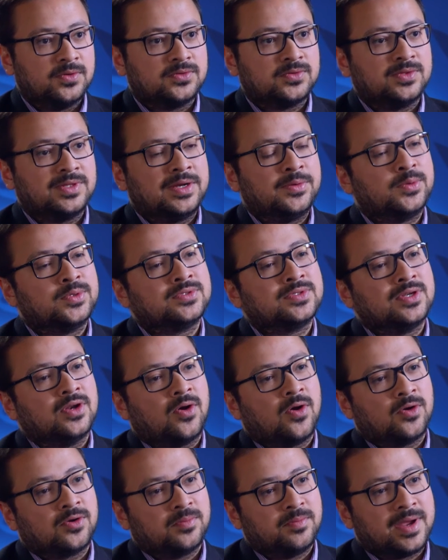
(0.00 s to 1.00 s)
So there was an
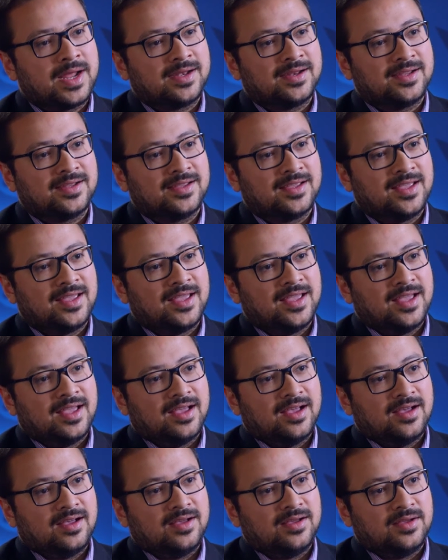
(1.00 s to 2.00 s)
automatic
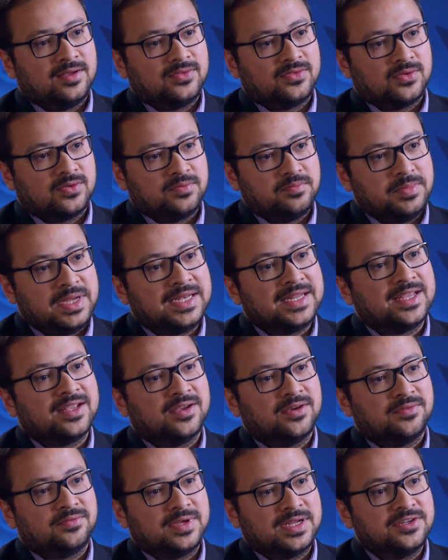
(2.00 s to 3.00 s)
uh, sort of meeting
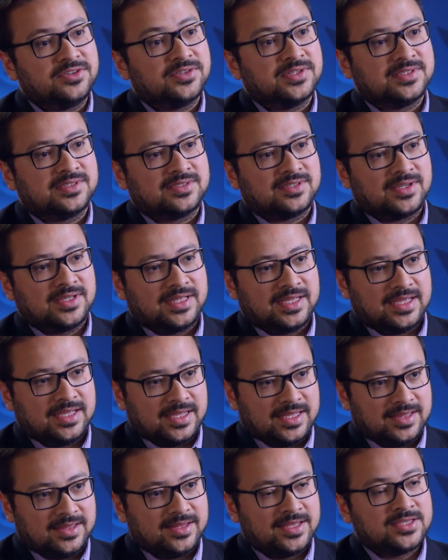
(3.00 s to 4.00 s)
of interests in,
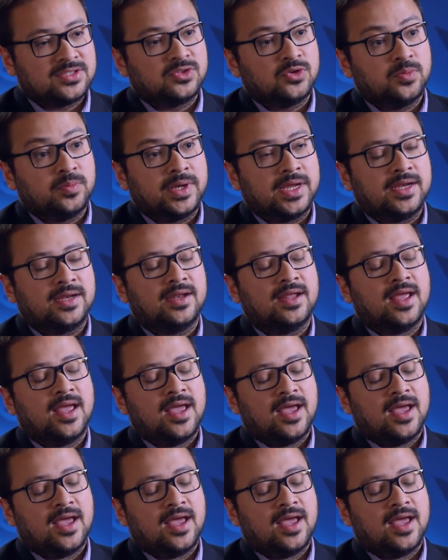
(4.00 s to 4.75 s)
in this domain.